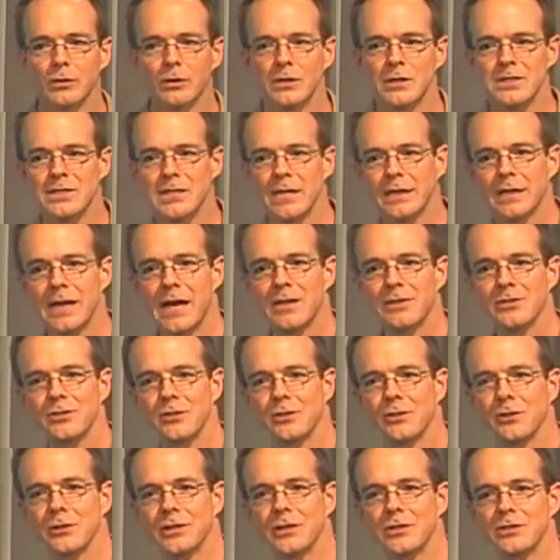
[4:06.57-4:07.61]
We're going to take it out of
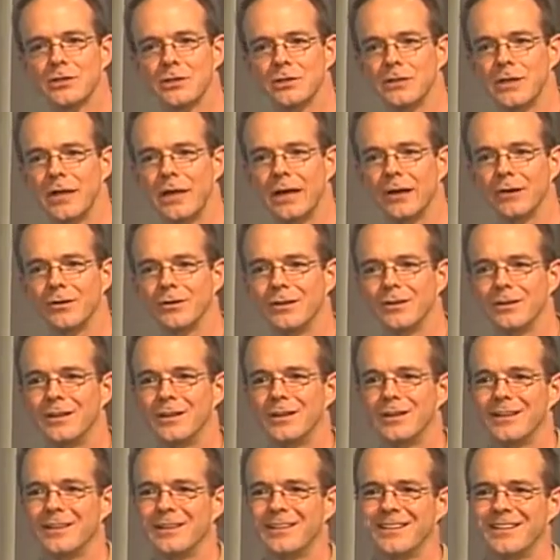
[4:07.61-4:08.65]
circulation now
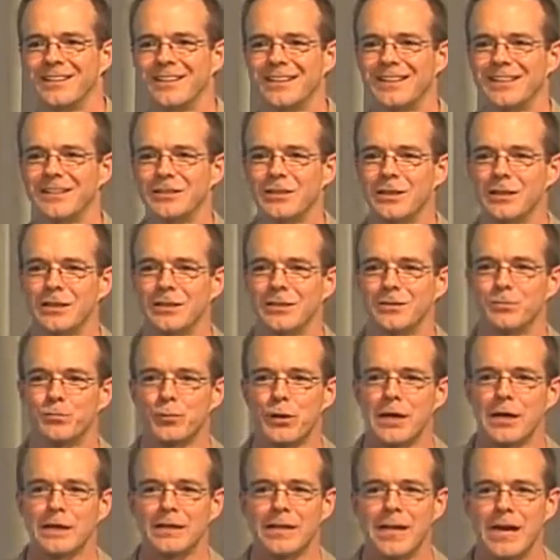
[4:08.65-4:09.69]
and
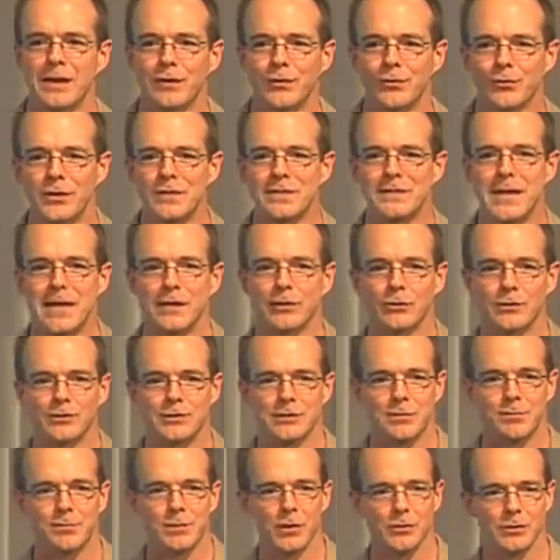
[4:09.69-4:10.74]
break it down and recycle its
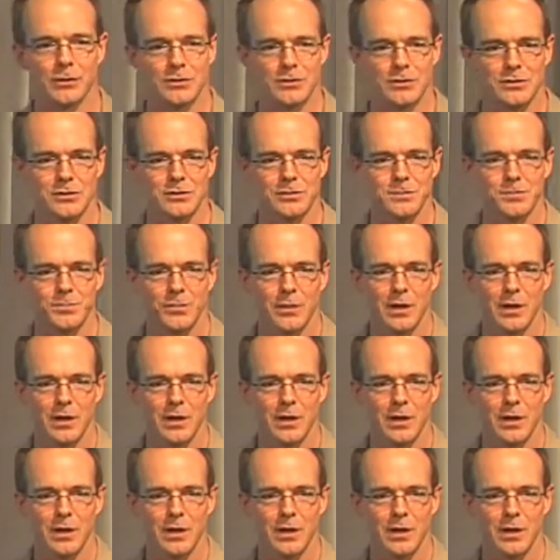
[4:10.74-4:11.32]
components.